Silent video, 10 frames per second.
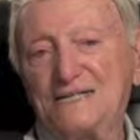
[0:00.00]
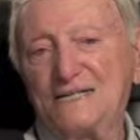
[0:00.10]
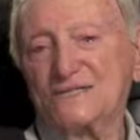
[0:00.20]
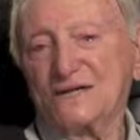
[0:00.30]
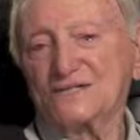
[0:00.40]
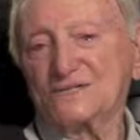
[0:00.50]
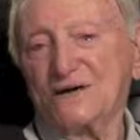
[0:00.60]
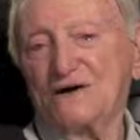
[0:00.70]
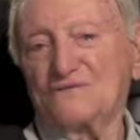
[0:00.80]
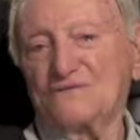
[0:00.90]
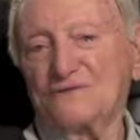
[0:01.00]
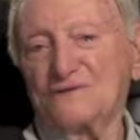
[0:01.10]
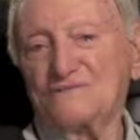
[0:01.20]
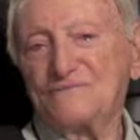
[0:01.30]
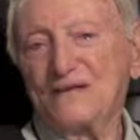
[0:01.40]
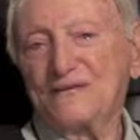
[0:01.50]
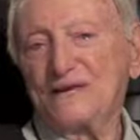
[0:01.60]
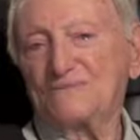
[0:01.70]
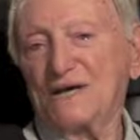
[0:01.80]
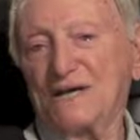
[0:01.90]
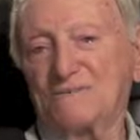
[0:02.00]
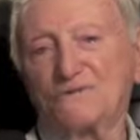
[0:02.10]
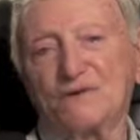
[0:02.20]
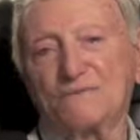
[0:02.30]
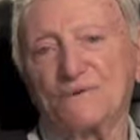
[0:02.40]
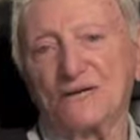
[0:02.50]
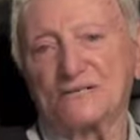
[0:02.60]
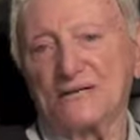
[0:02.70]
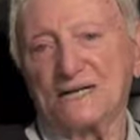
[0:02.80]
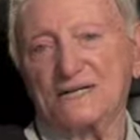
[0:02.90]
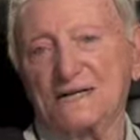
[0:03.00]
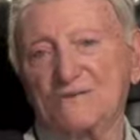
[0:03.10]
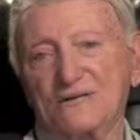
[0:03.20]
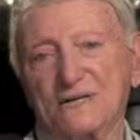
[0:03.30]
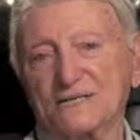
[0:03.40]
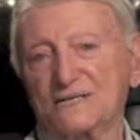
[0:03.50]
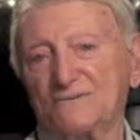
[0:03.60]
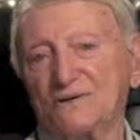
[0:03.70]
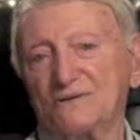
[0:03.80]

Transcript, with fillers: They took us off, and then we had to be rehabilitated. They wouldn't let us come